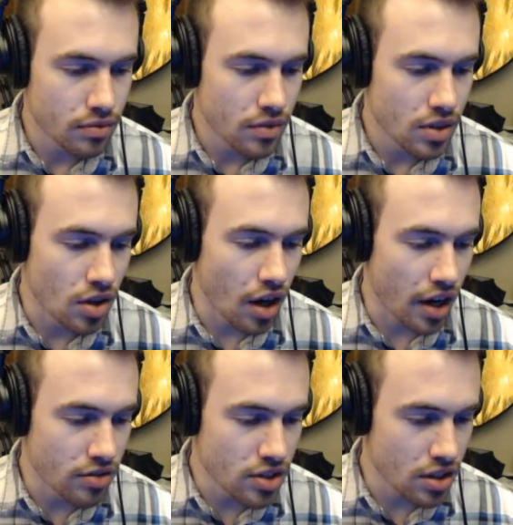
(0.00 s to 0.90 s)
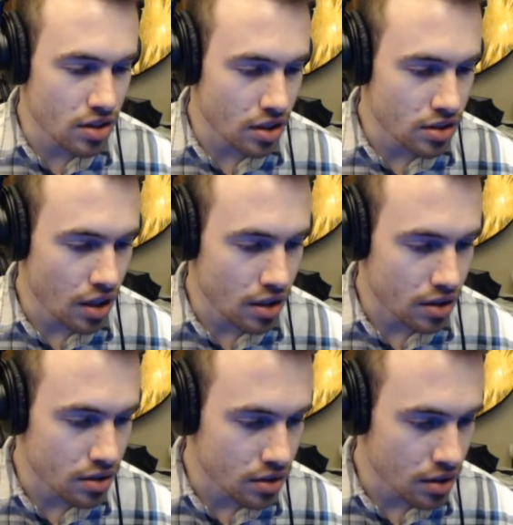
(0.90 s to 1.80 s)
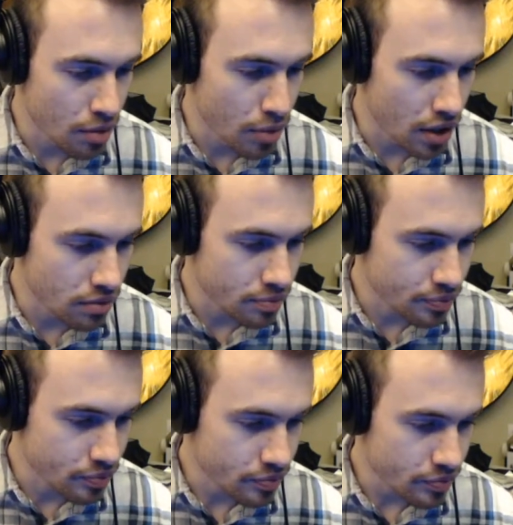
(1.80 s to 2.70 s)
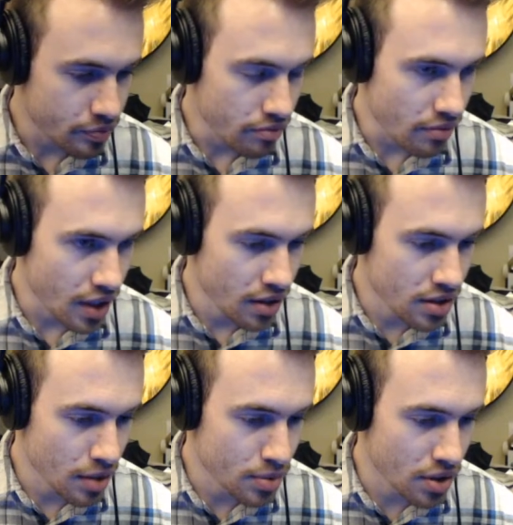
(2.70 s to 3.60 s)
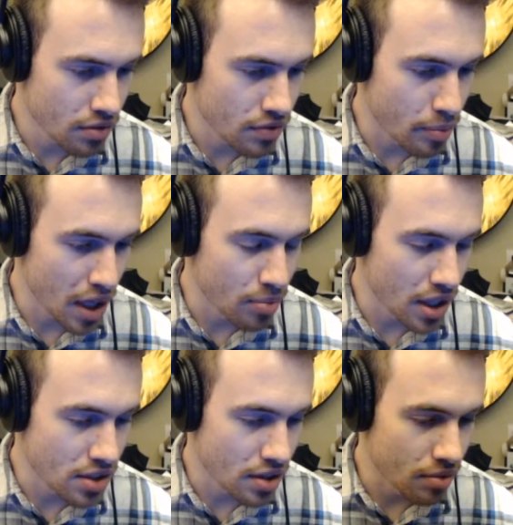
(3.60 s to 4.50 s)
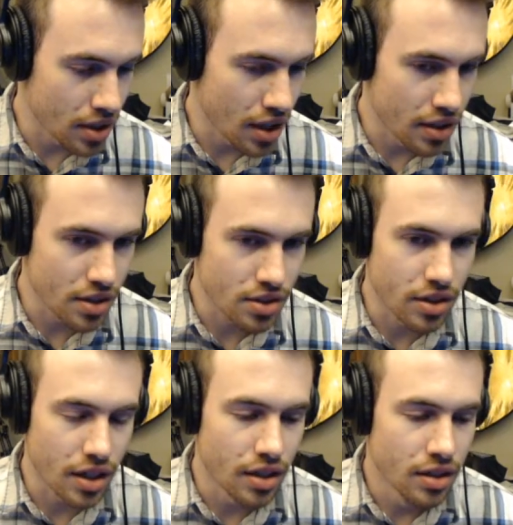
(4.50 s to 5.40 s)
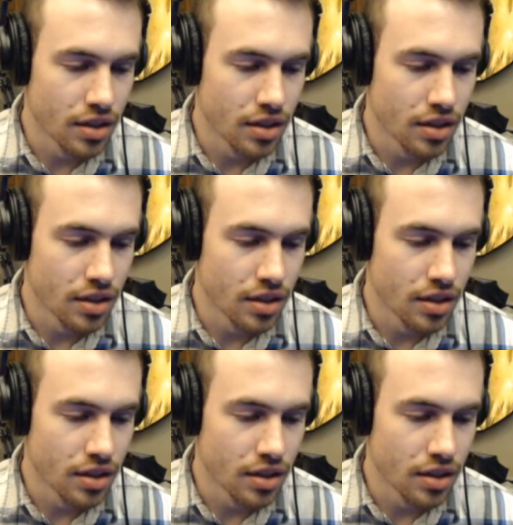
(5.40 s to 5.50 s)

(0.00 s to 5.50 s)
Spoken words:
so I'm just gonna start talking about this episode of The Bad Batch that we got yesterday.